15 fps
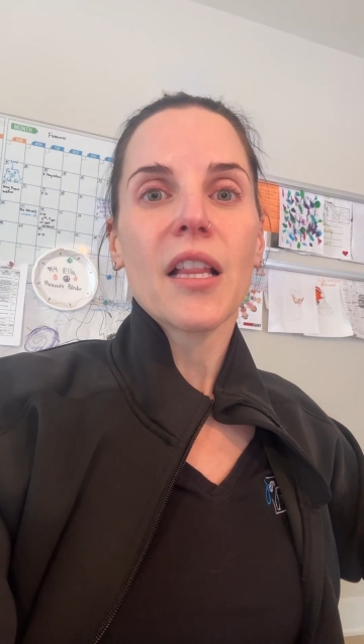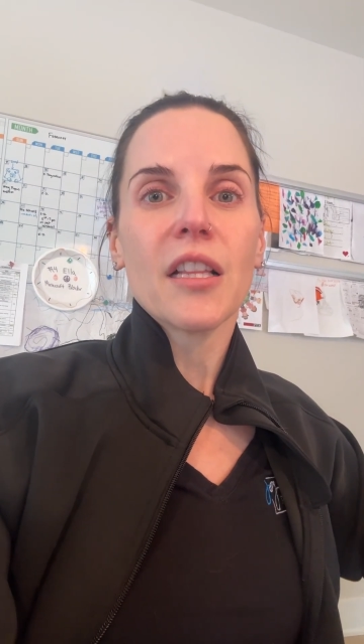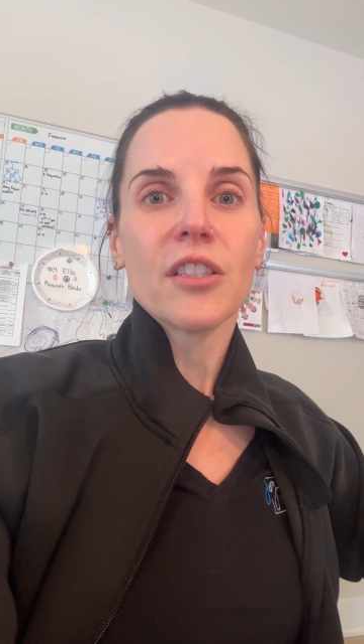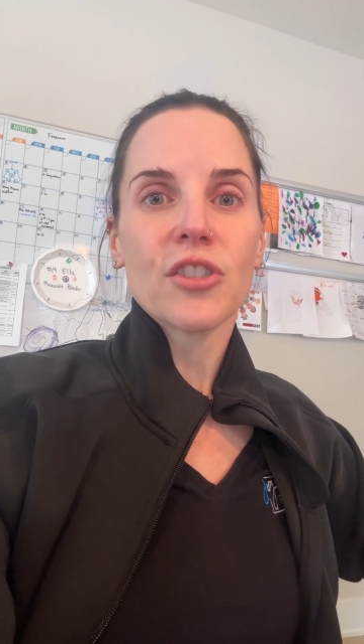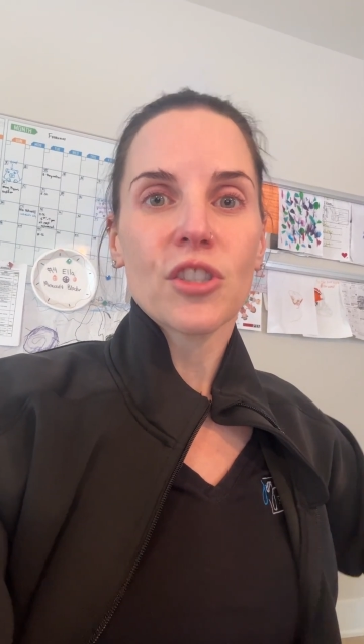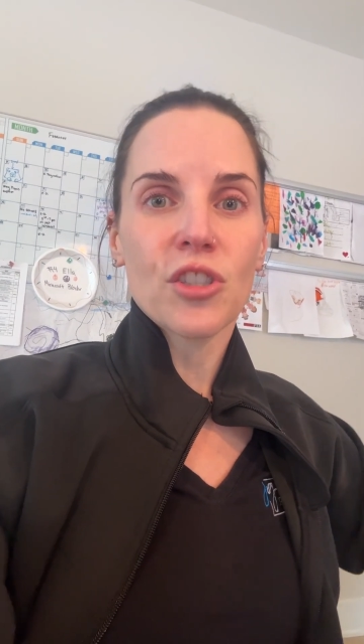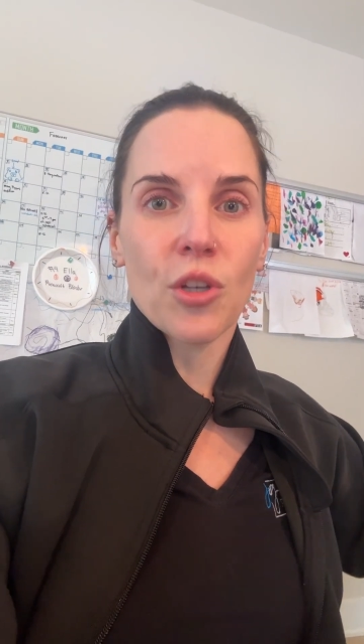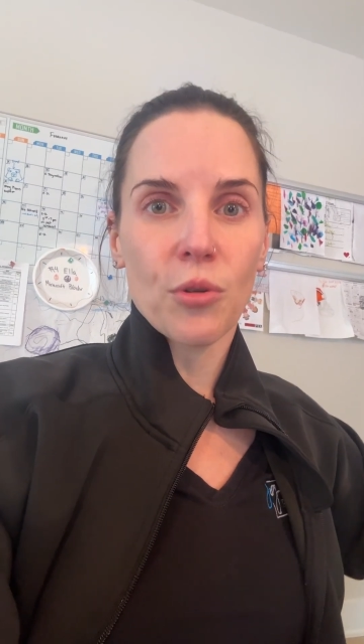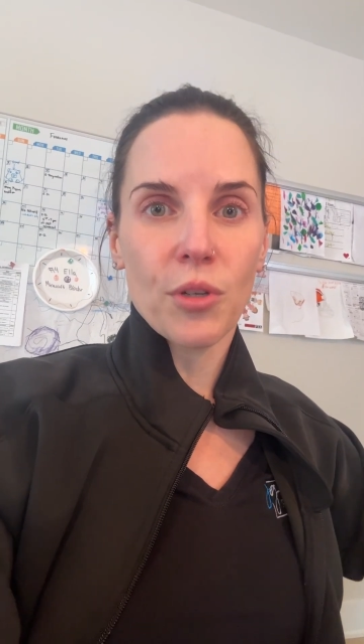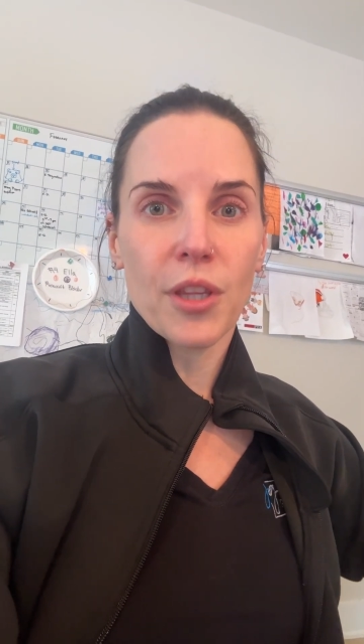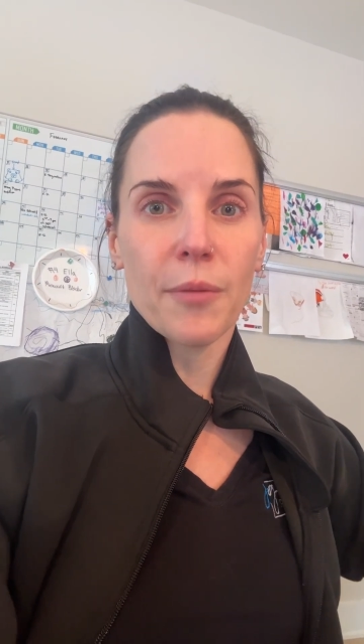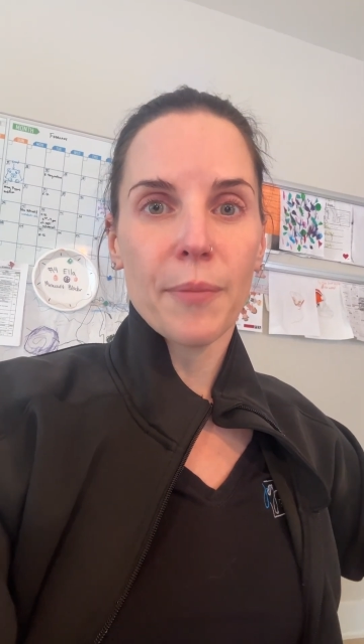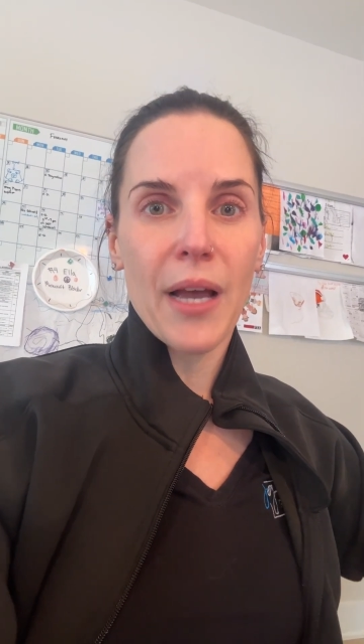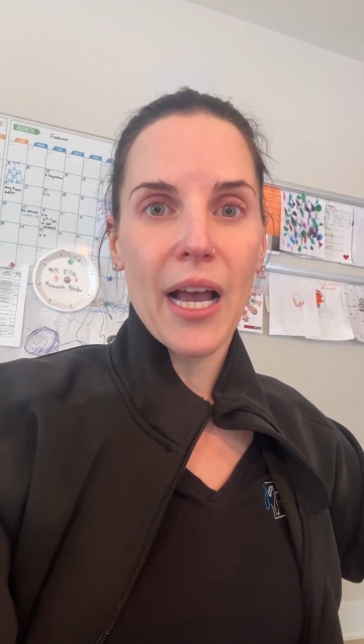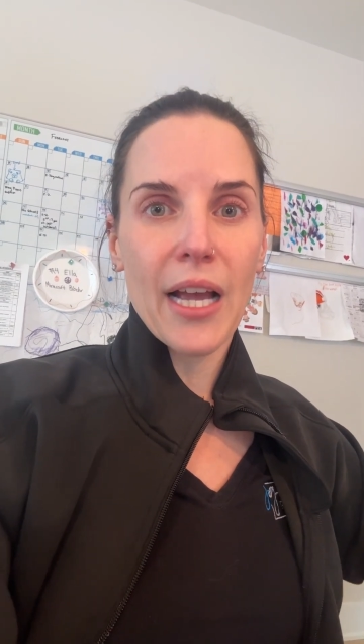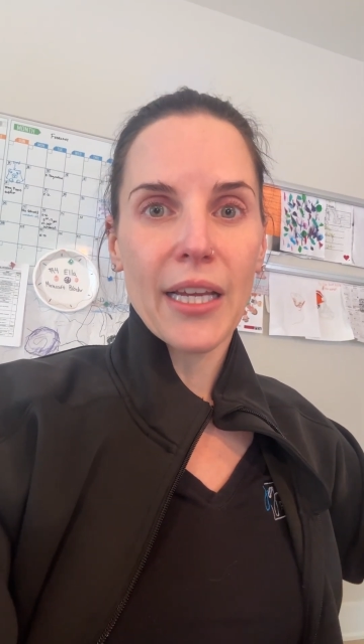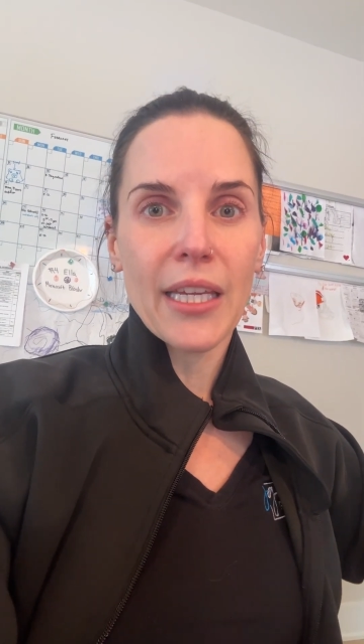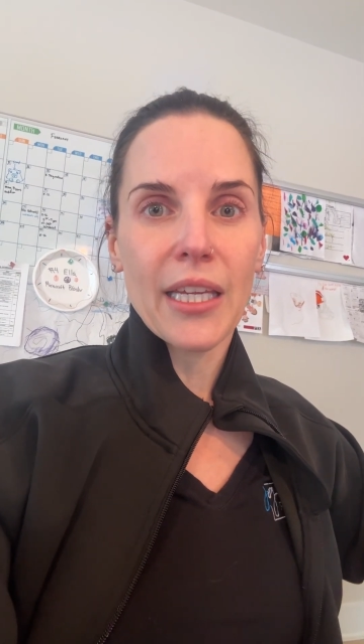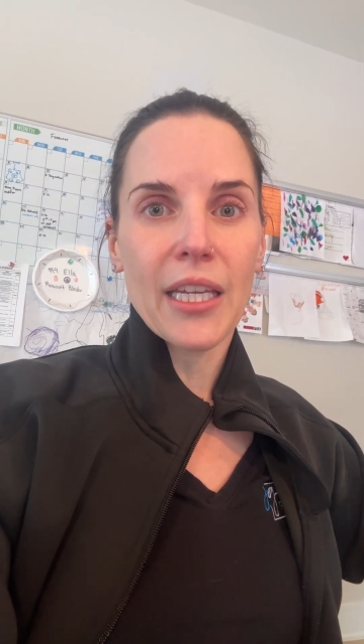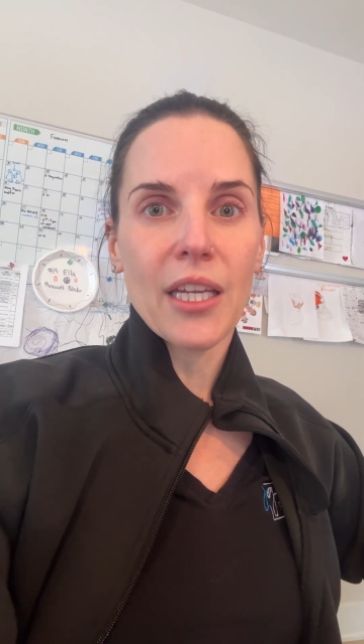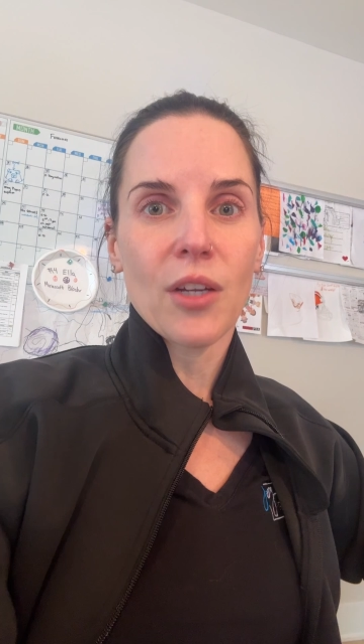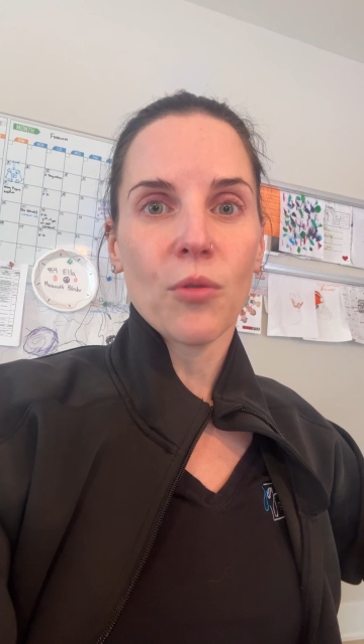Soak the
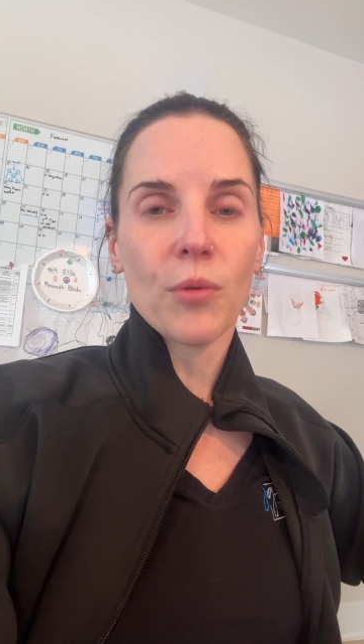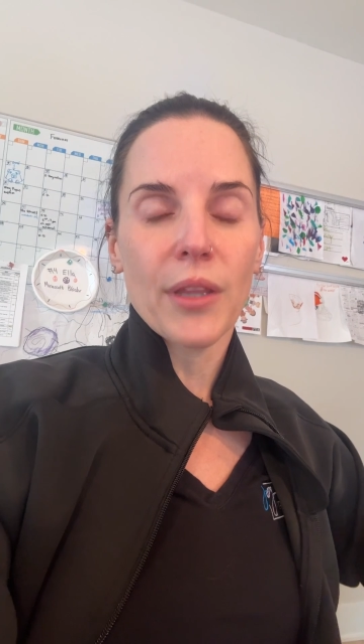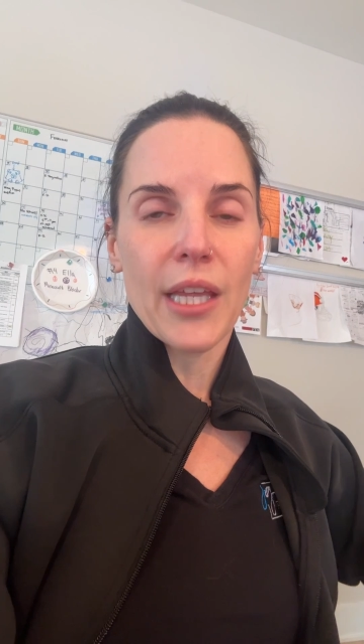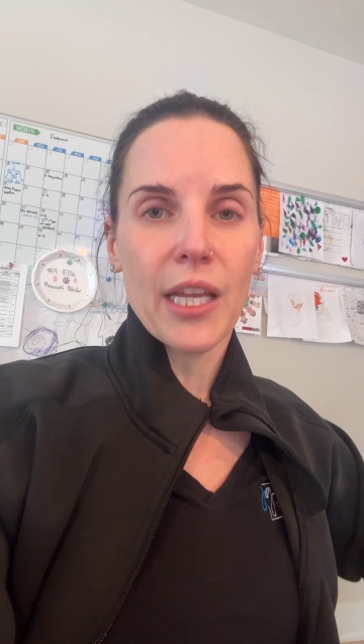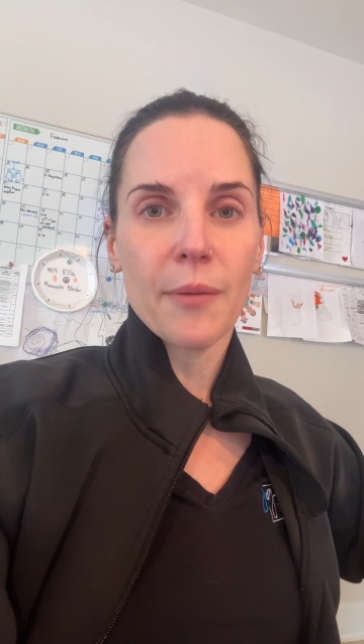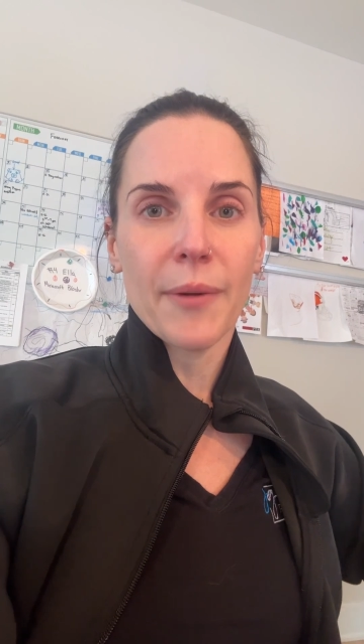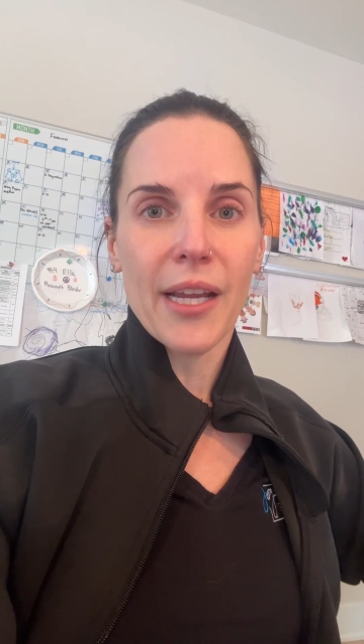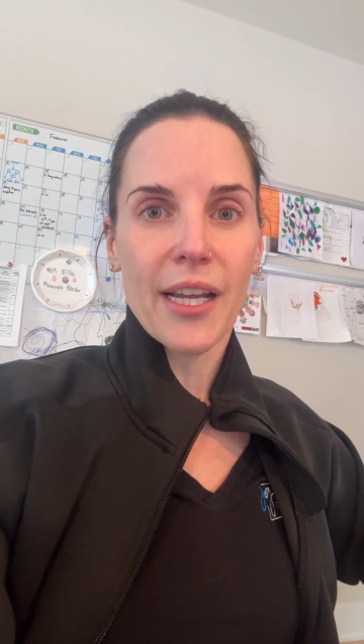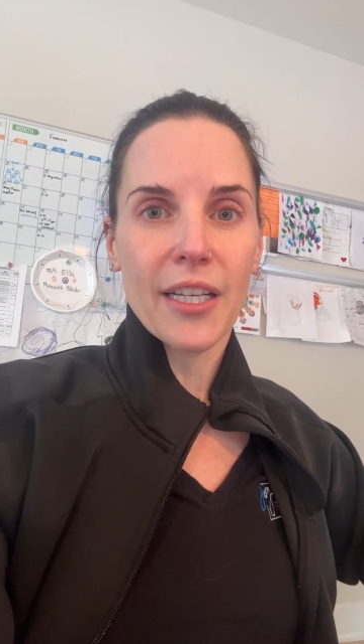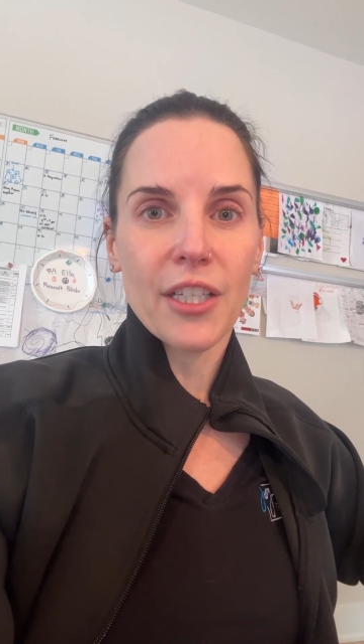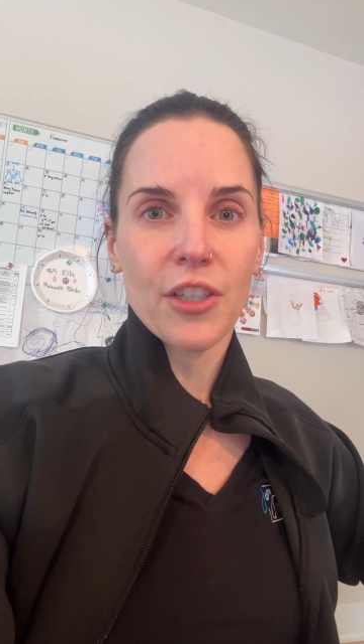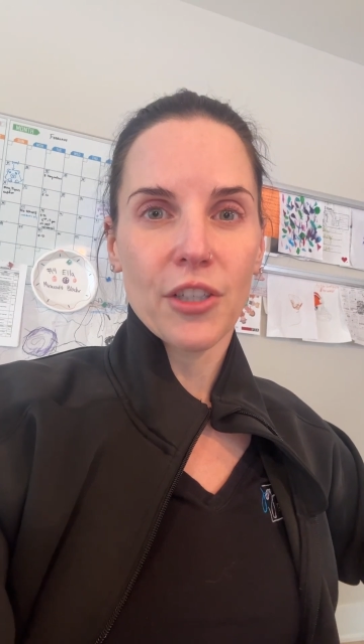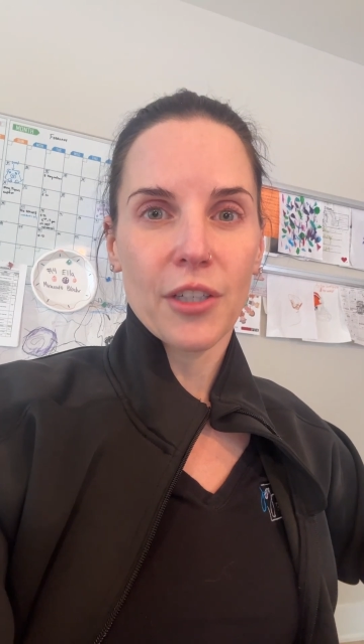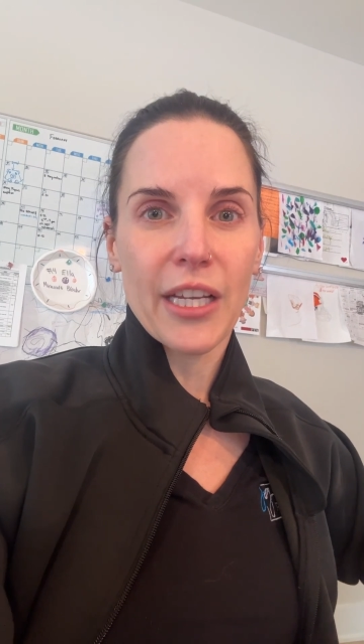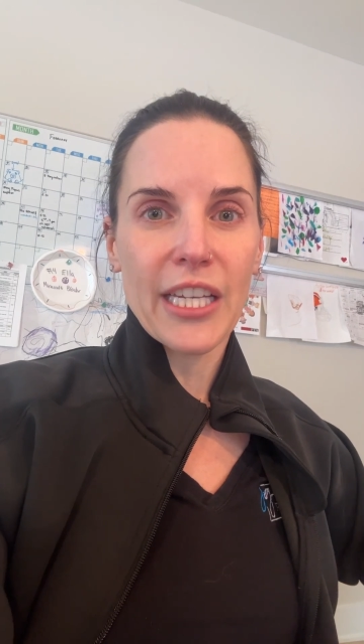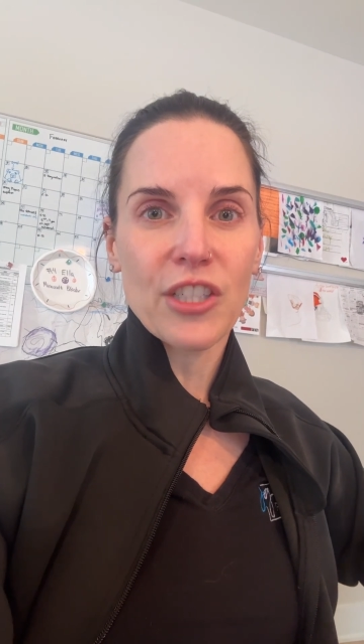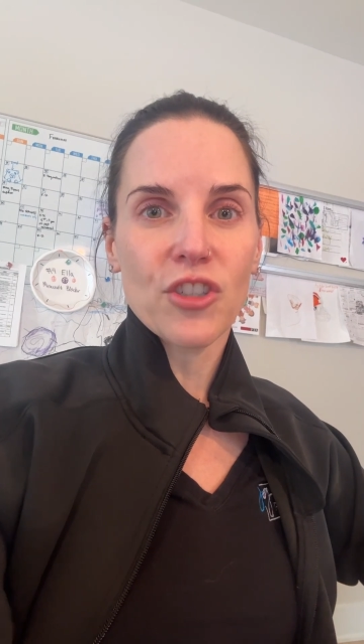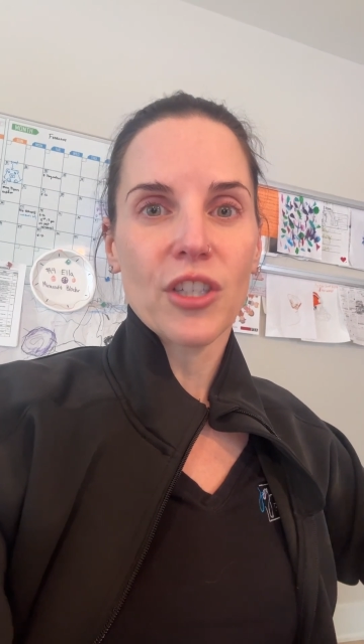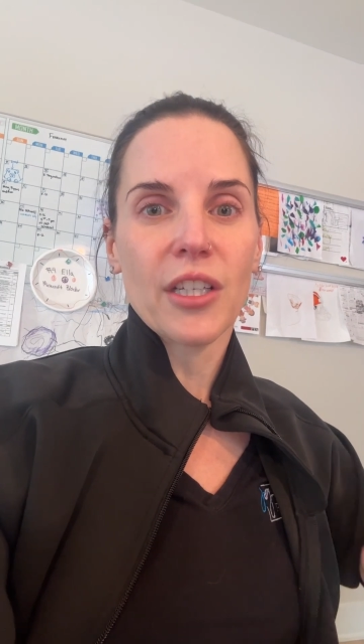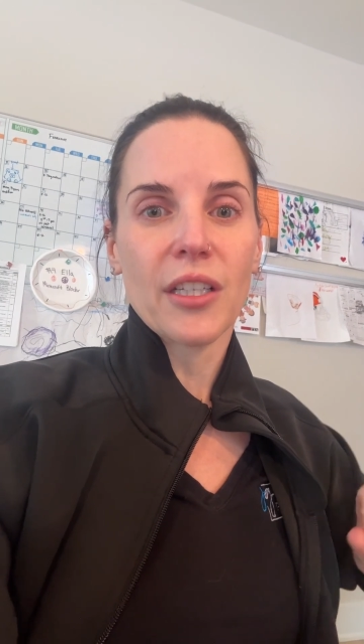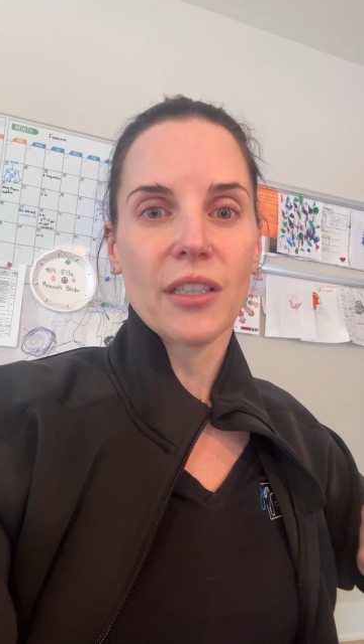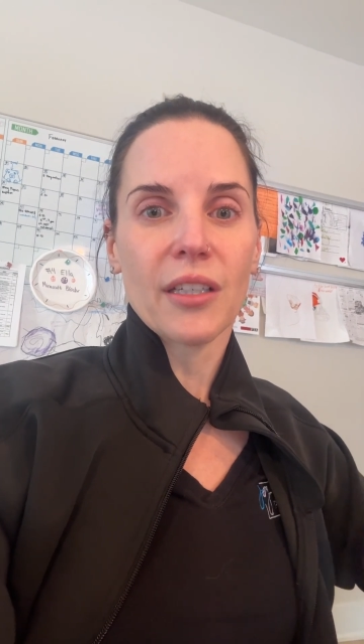pocket with antibiotic
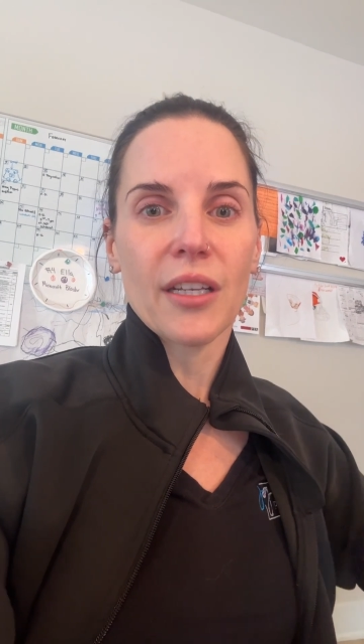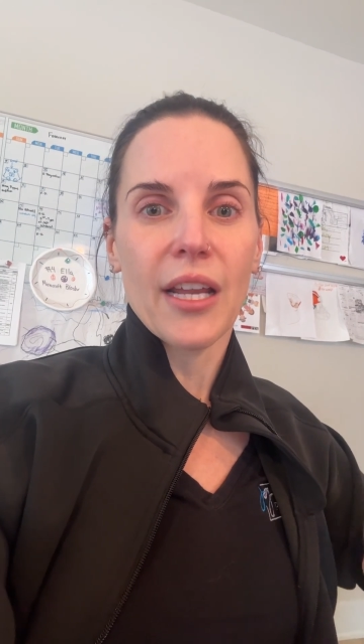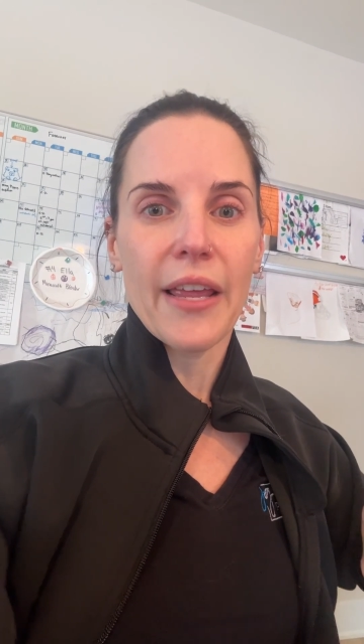irrigation,